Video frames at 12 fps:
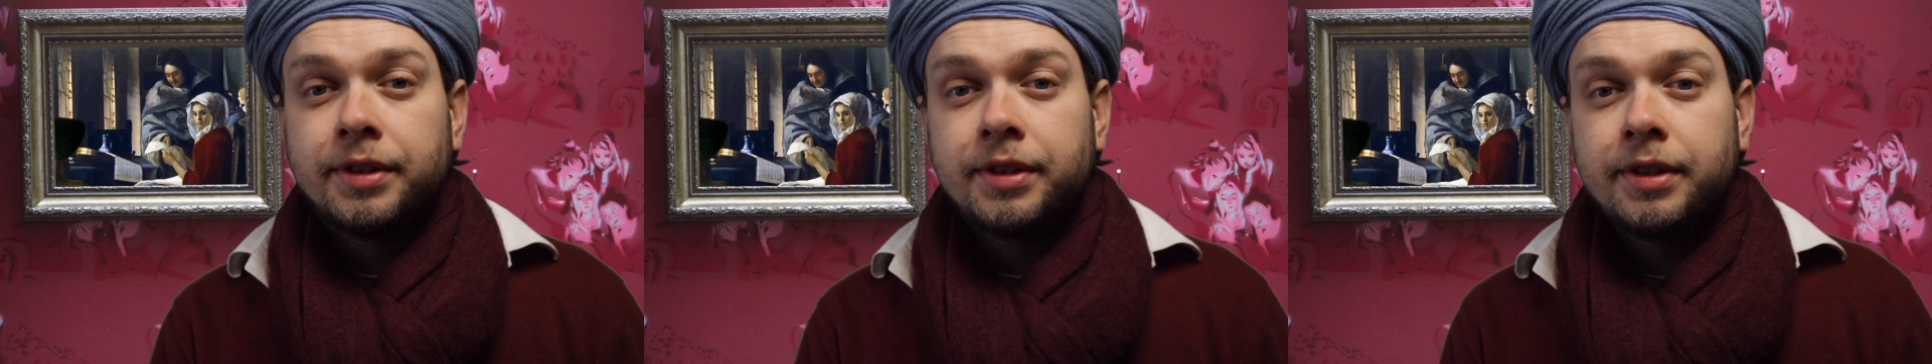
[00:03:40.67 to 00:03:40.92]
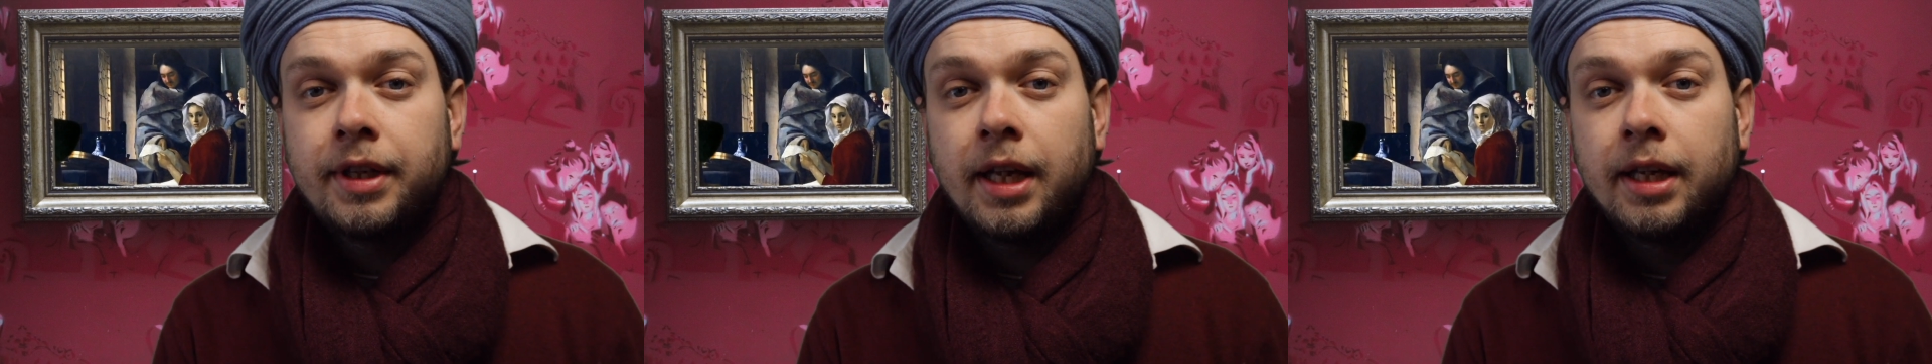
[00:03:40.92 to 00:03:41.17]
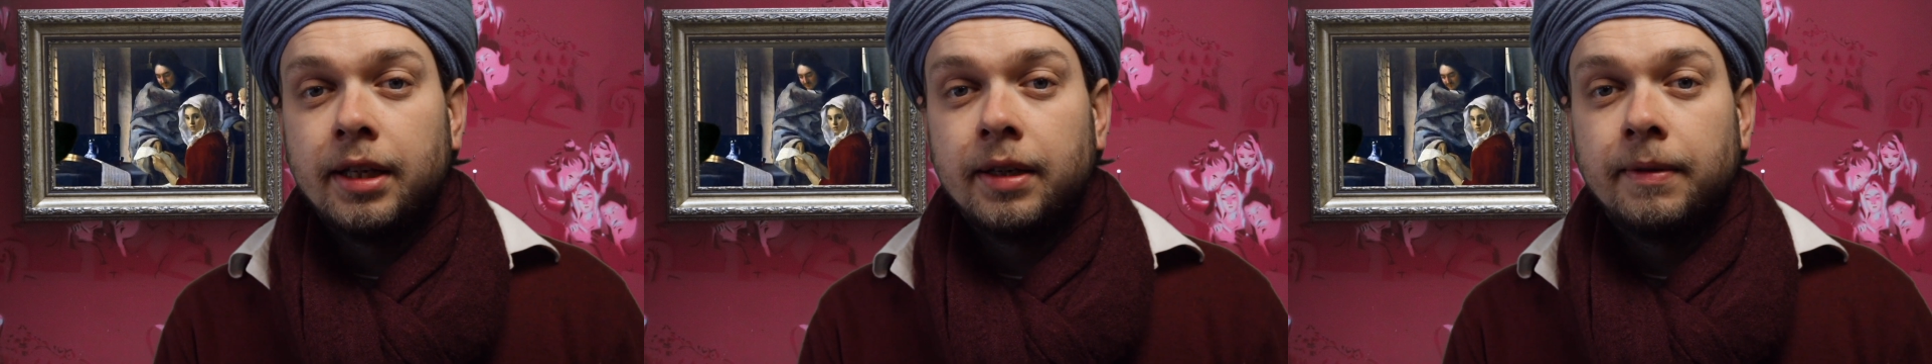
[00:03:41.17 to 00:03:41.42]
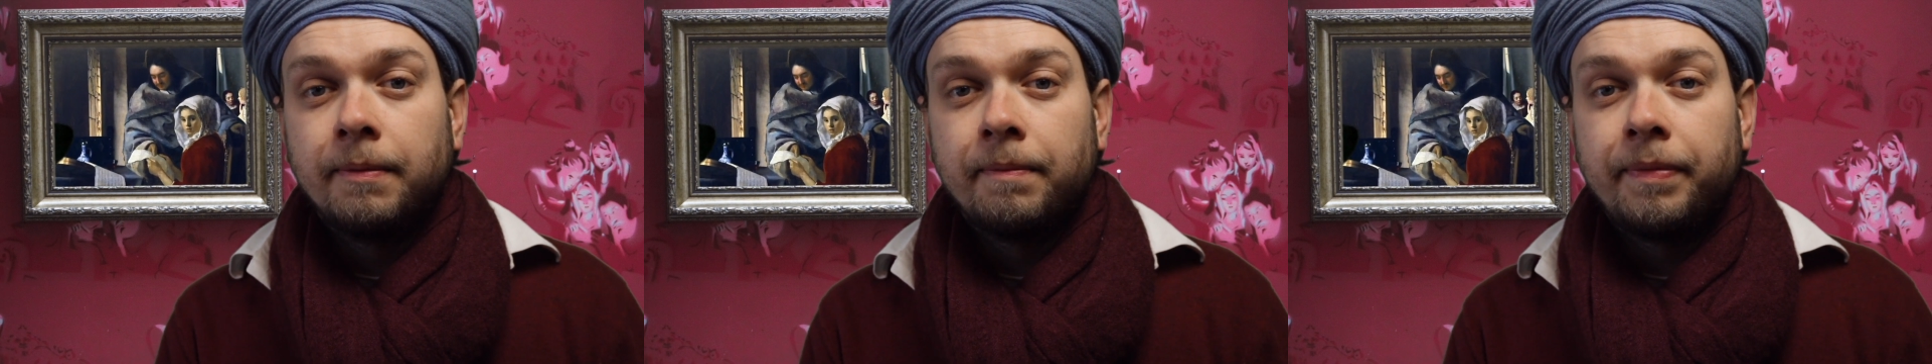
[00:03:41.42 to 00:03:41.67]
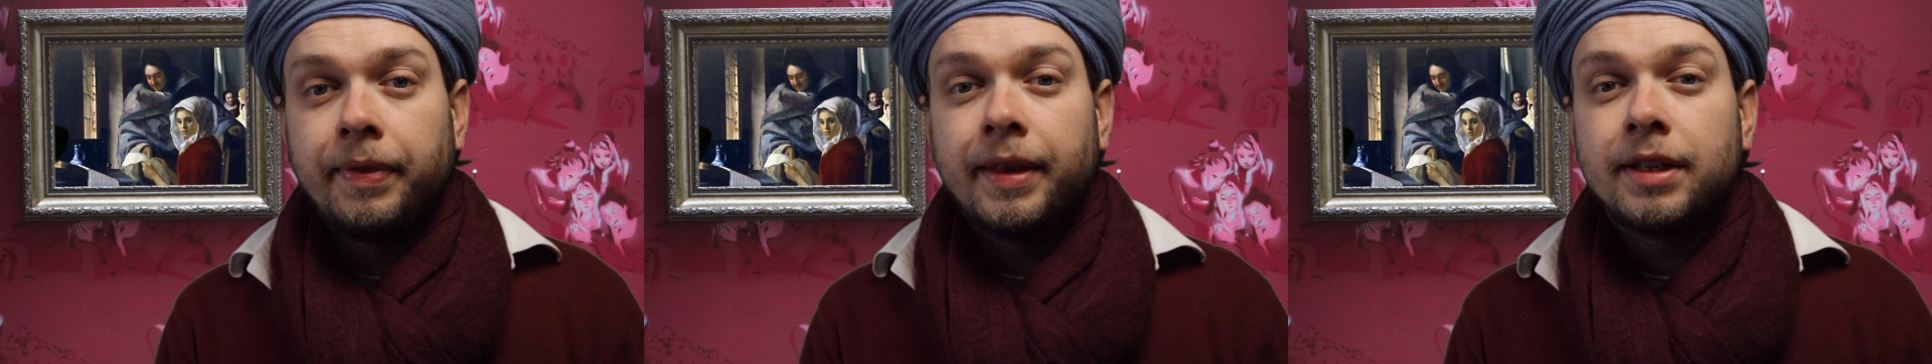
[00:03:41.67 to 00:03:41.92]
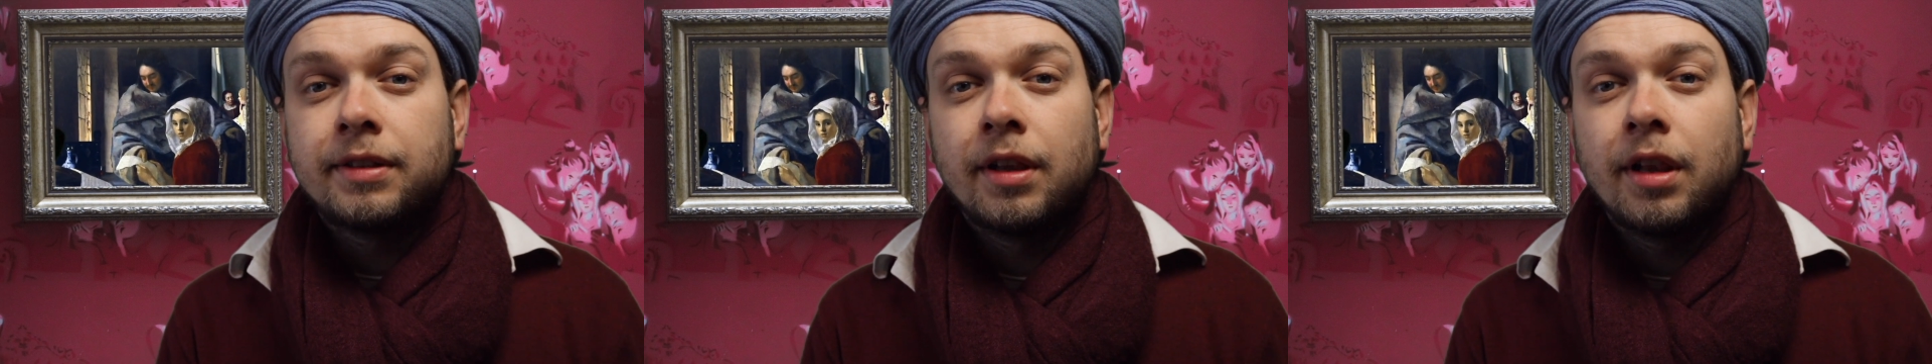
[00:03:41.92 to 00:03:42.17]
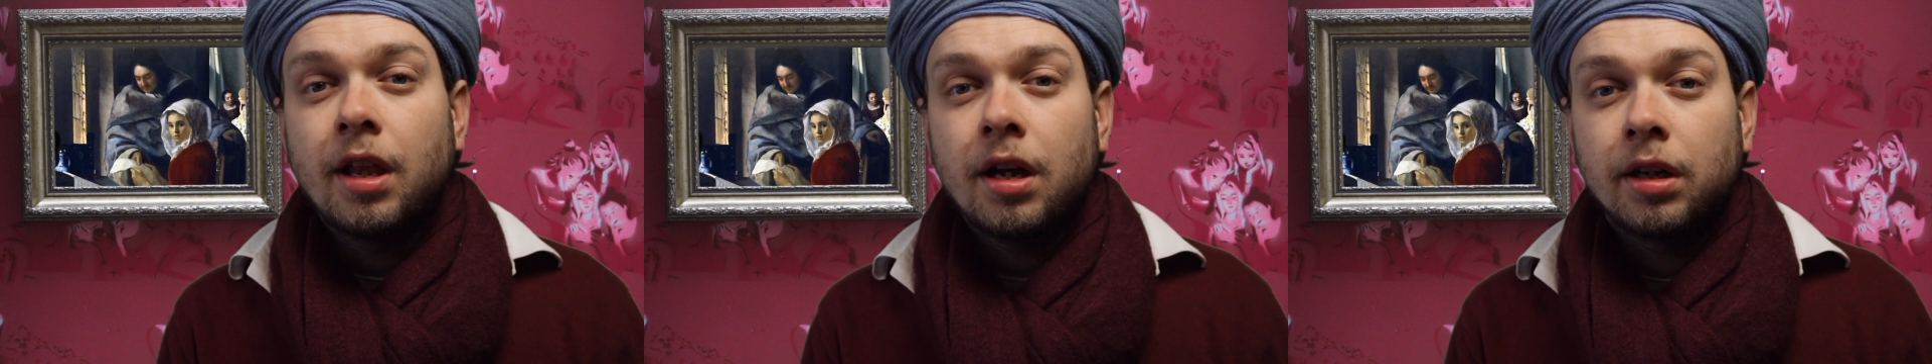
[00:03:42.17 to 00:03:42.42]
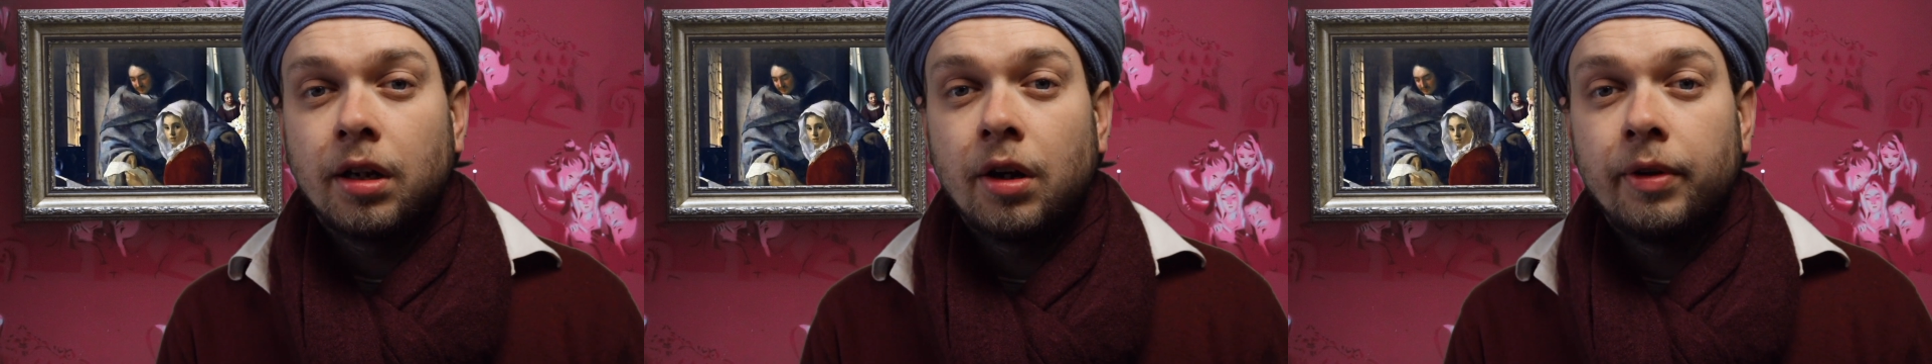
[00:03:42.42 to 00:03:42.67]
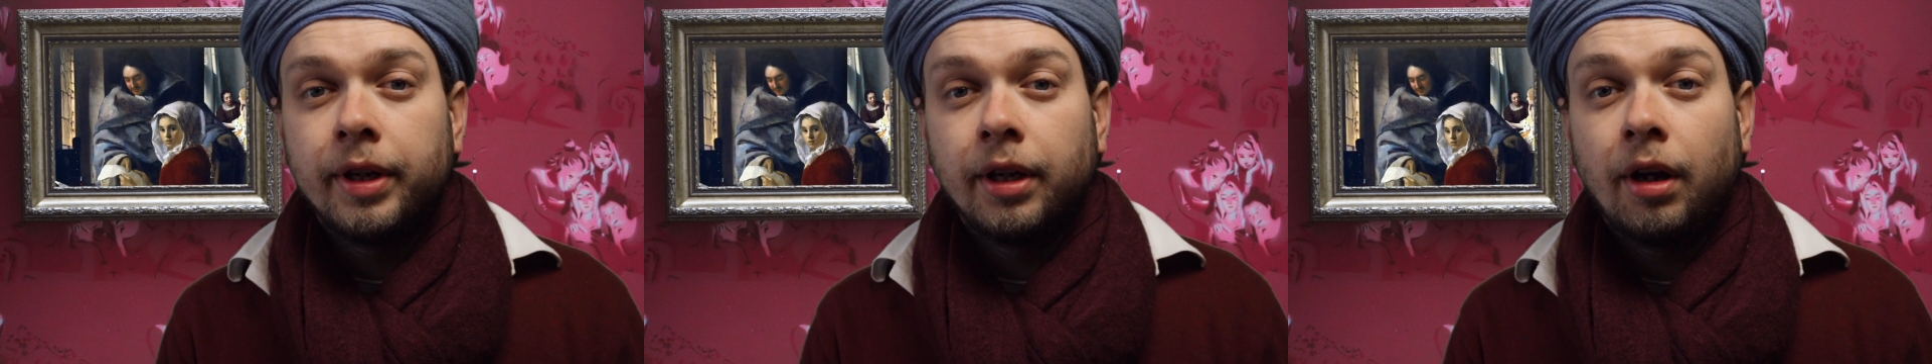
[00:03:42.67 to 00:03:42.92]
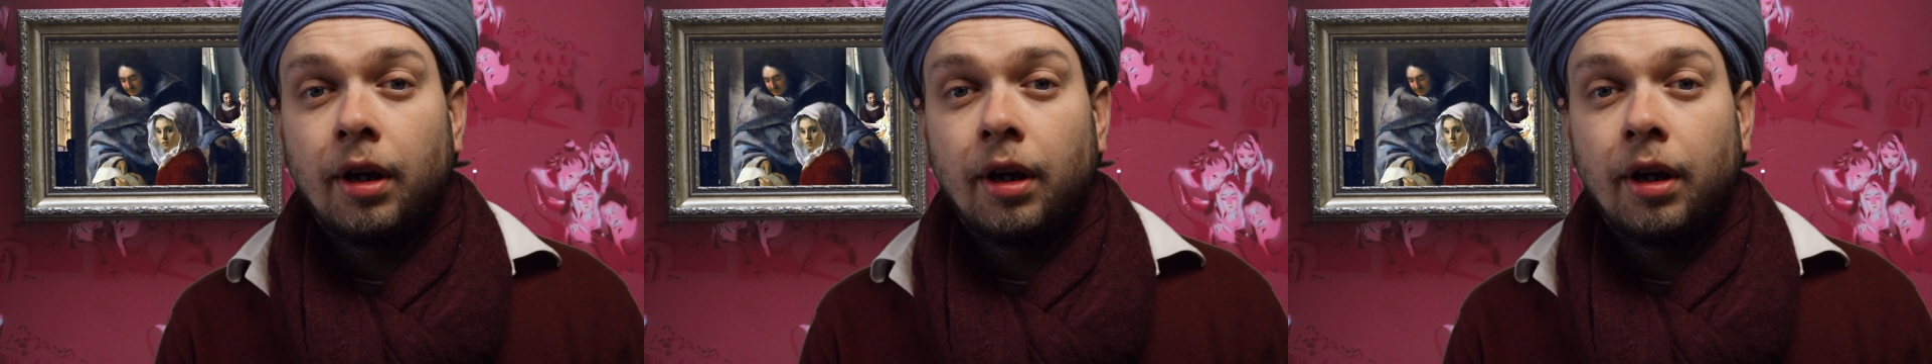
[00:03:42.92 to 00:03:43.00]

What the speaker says: Steen, there's a lot going